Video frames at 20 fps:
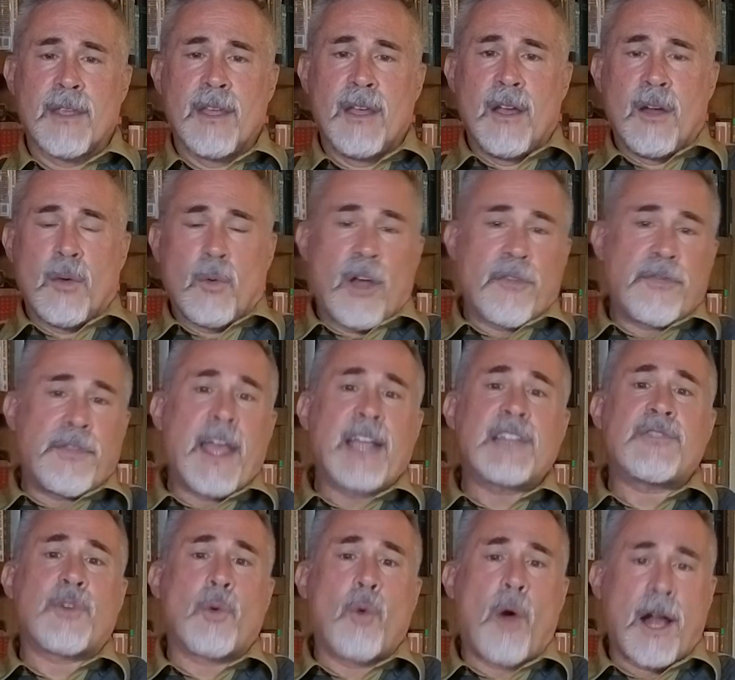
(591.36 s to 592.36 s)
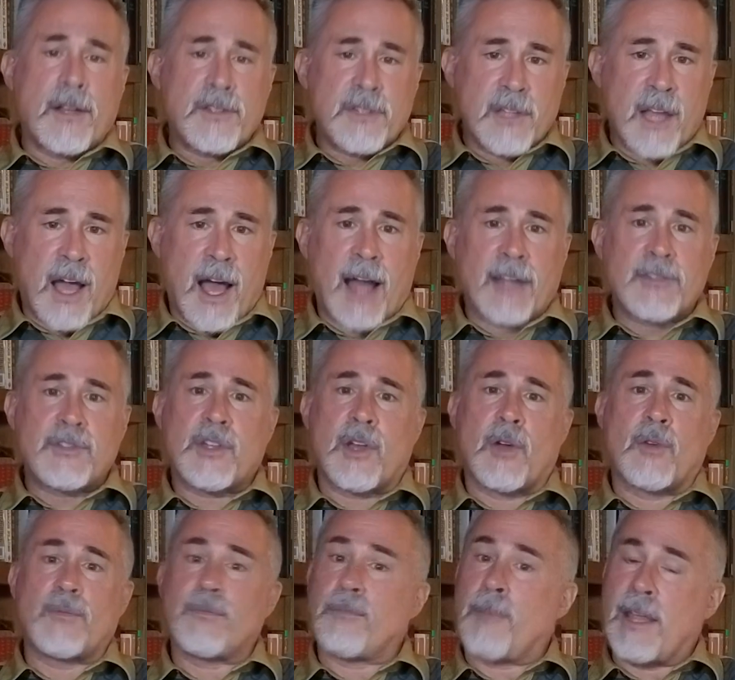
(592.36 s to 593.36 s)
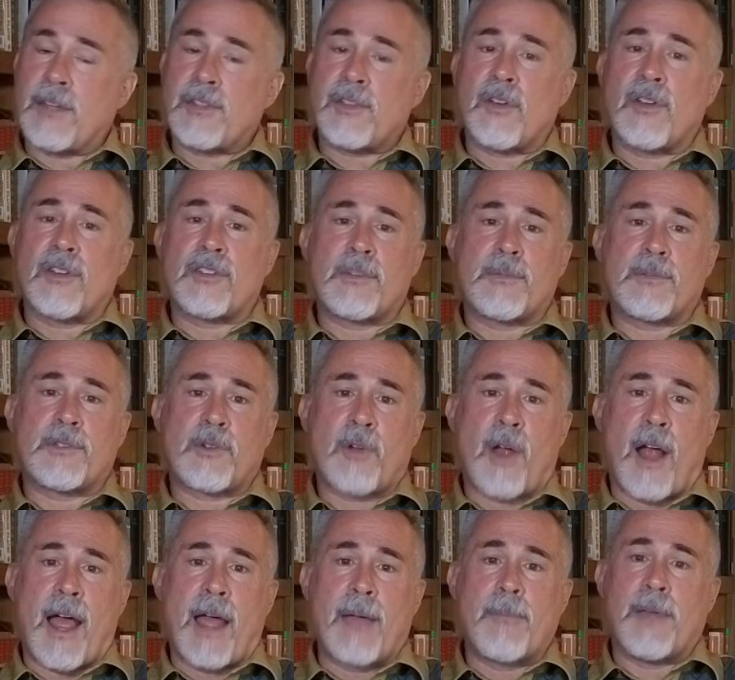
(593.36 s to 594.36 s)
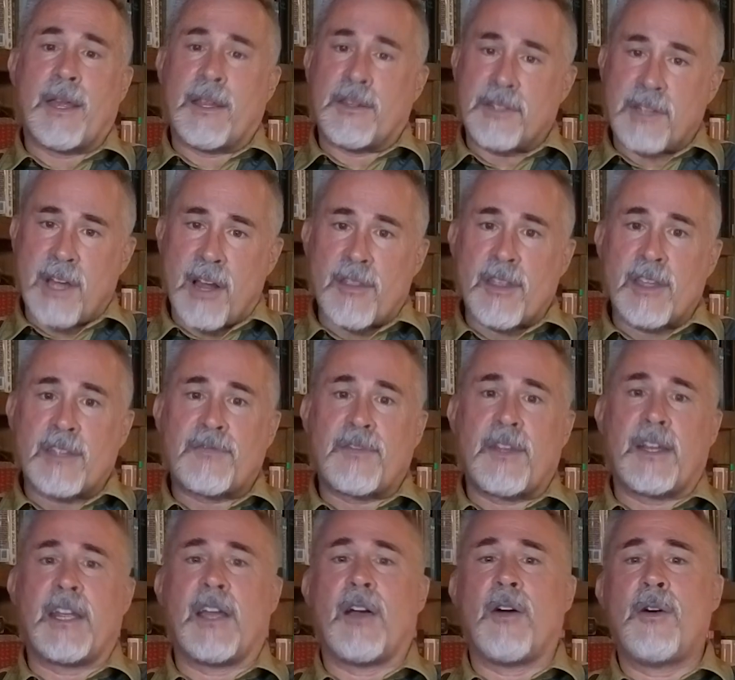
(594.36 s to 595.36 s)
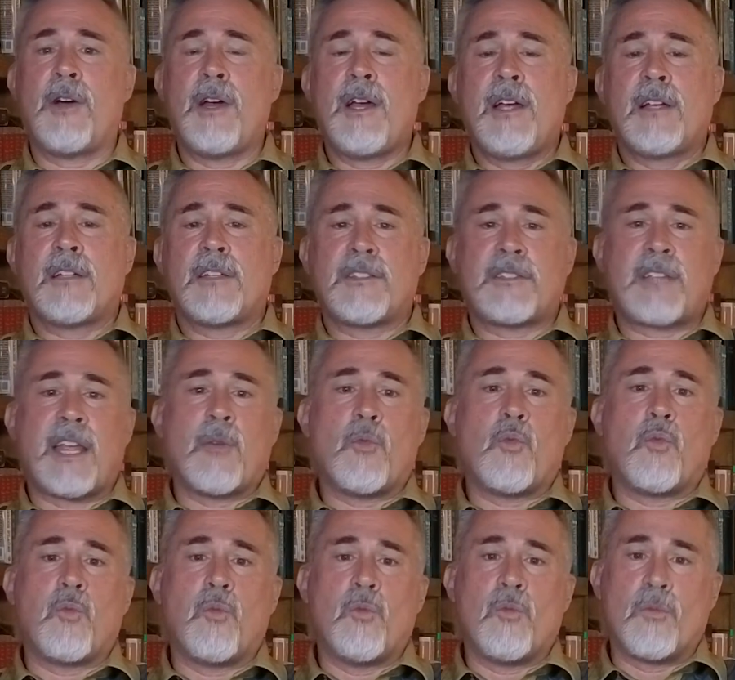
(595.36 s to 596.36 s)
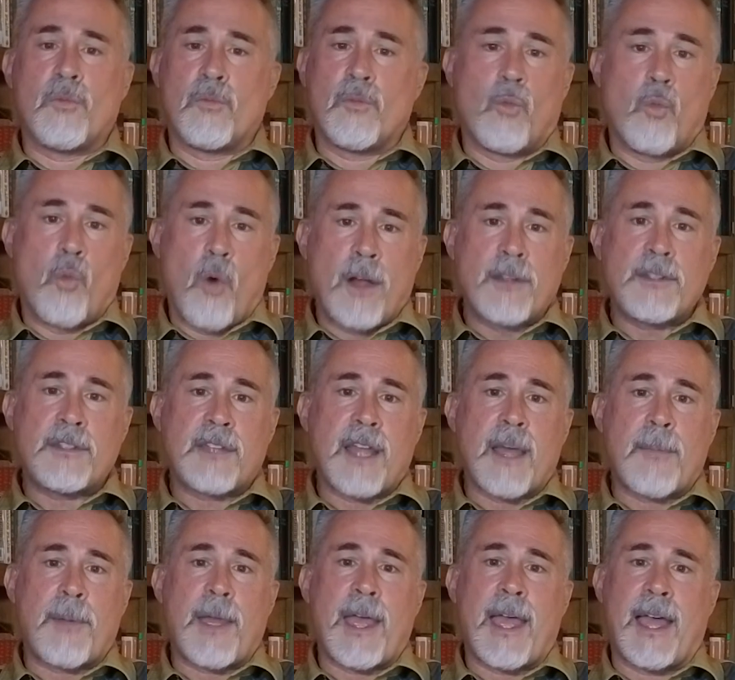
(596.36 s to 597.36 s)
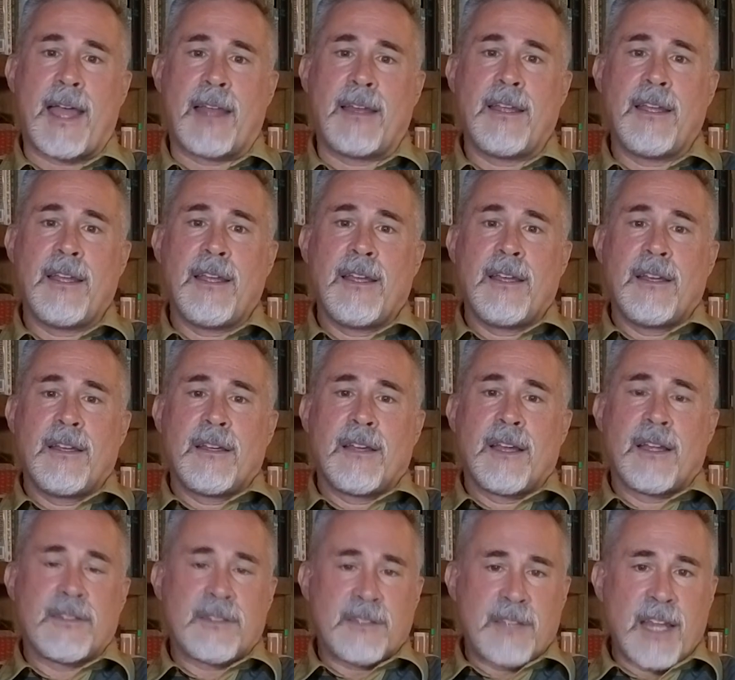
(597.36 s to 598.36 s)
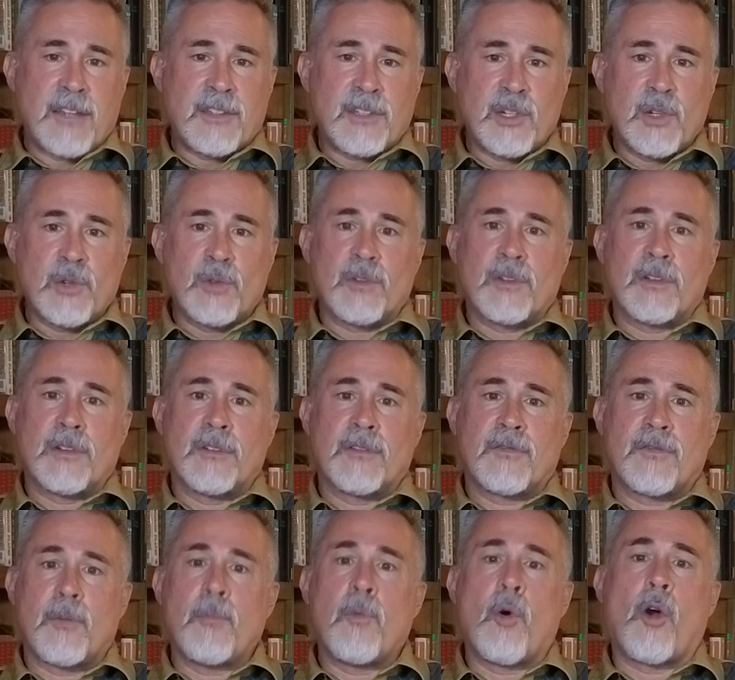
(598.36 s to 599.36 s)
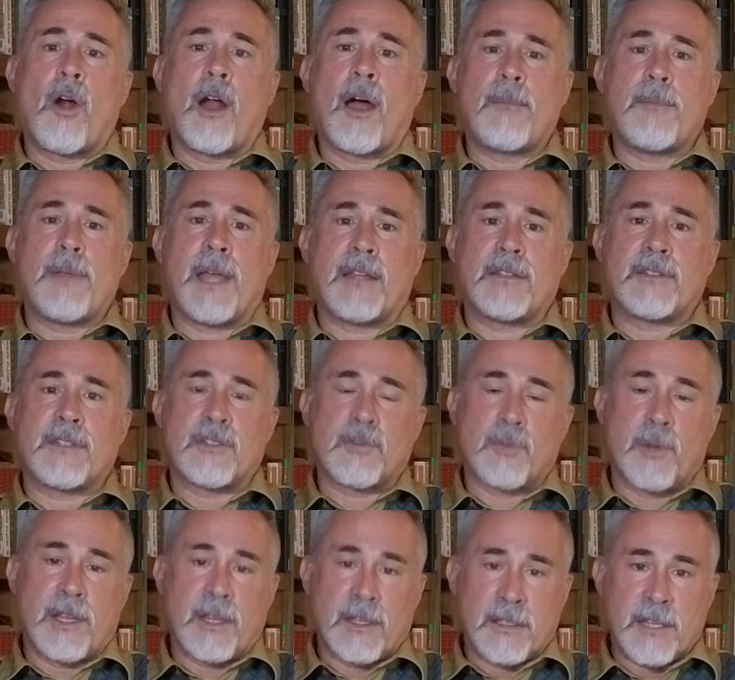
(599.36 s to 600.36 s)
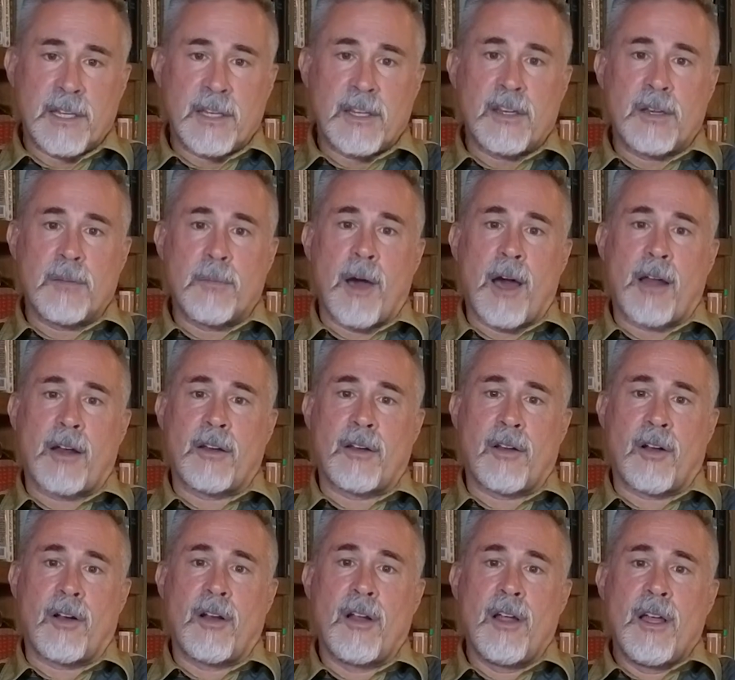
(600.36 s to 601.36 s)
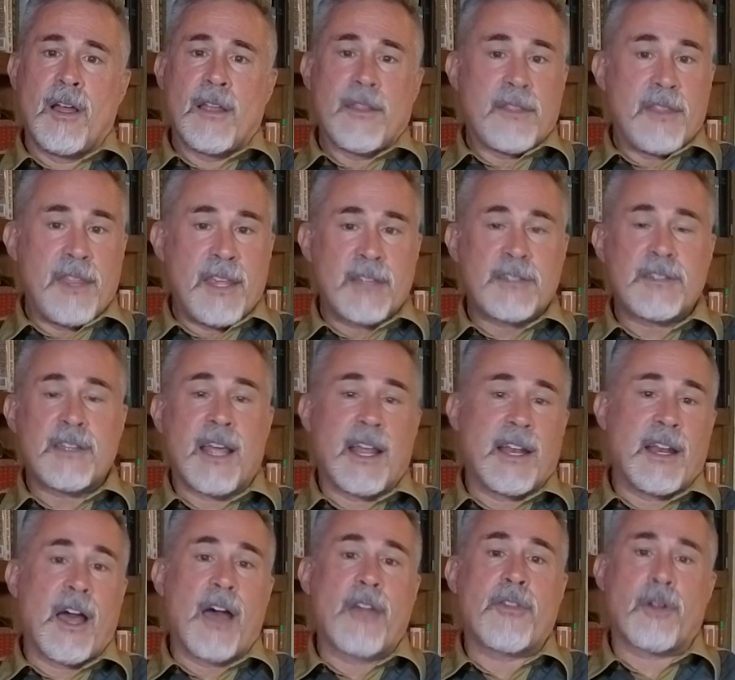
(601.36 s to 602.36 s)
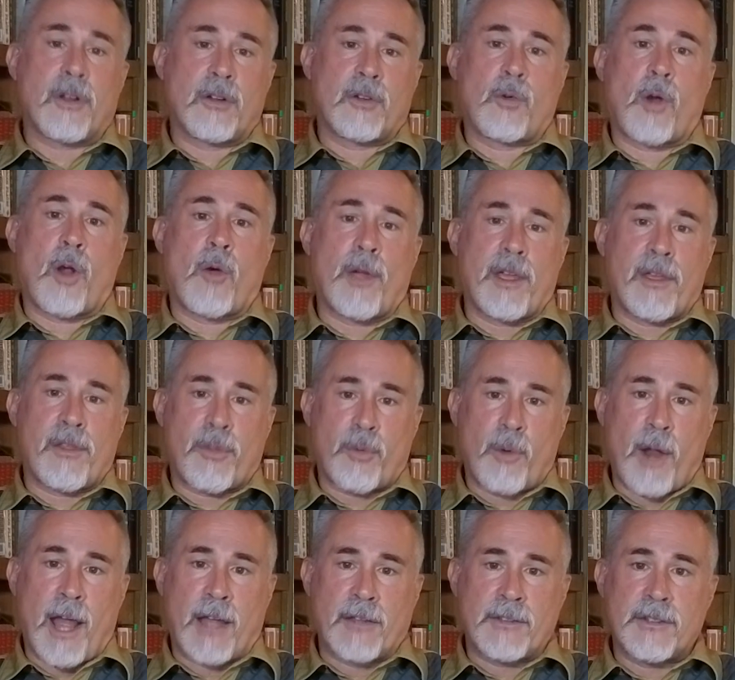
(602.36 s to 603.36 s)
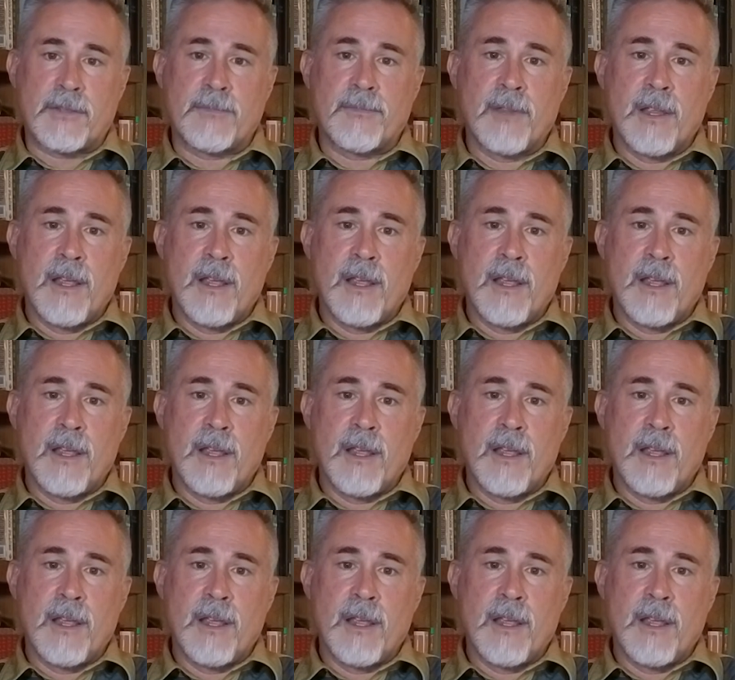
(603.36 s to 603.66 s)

Well, thanks for watching the Hot Zone. Make sure to subscribe and share this video to stay one step ahead, and stay tuned for more updates as we continue to monitor this and other growing threats.